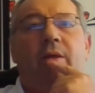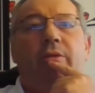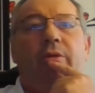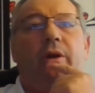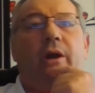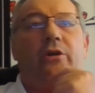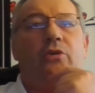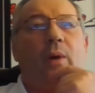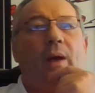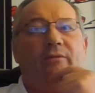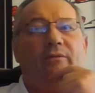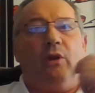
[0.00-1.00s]
There are
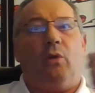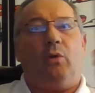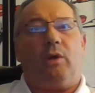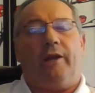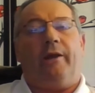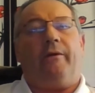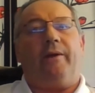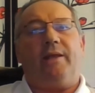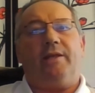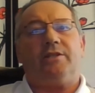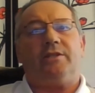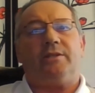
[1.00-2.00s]
12 local
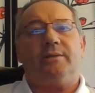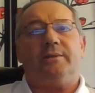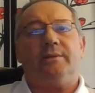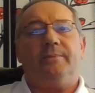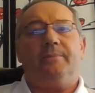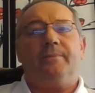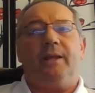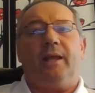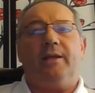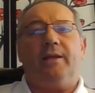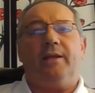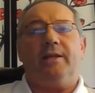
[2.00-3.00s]
areas
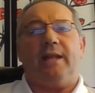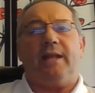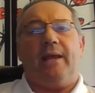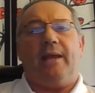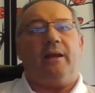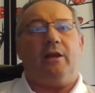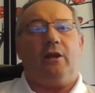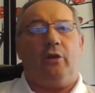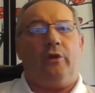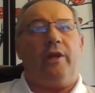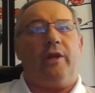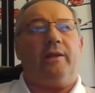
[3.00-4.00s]
in the state,
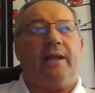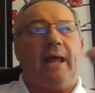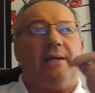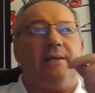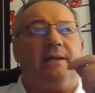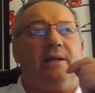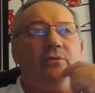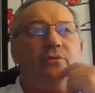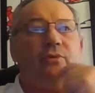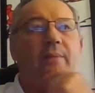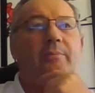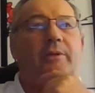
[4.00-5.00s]
including the 19
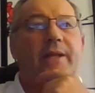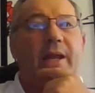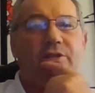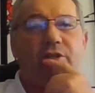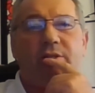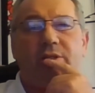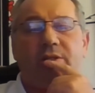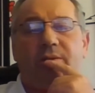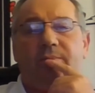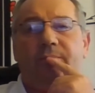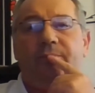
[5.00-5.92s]
tribal nations.